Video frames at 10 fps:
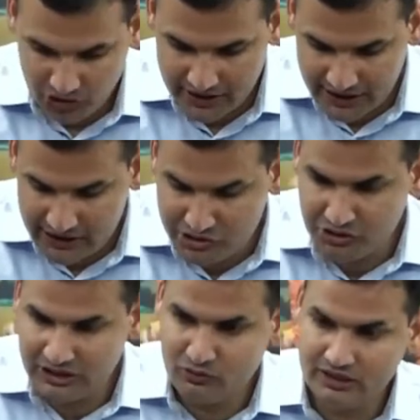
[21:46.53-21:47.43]
Content
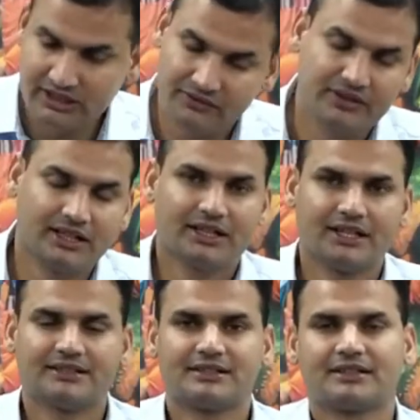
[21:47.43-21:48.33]
jo hai wo
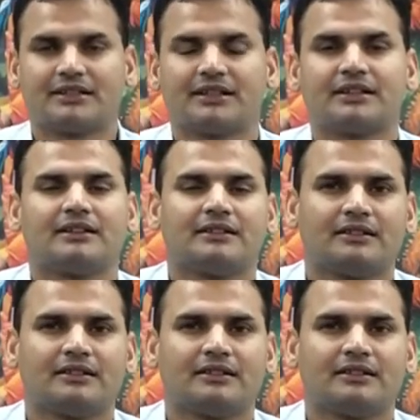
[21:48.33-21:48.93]
definitely it's a king.